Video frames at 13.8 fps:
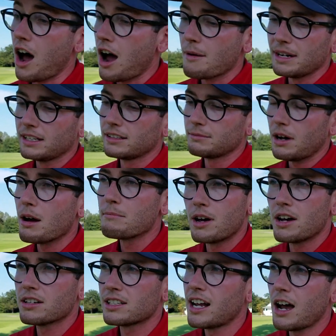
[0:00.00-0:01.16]
I mean,
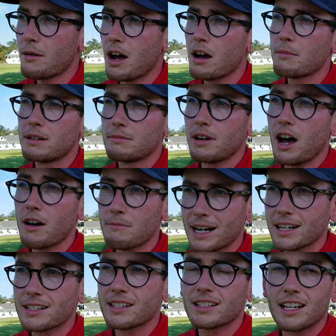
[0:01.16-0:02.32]
I've
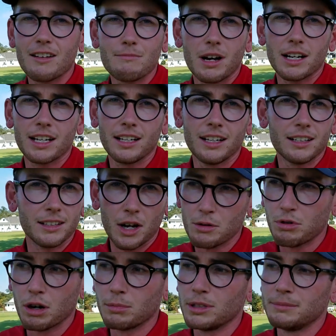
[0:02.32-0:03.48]
managed to save money. No problem.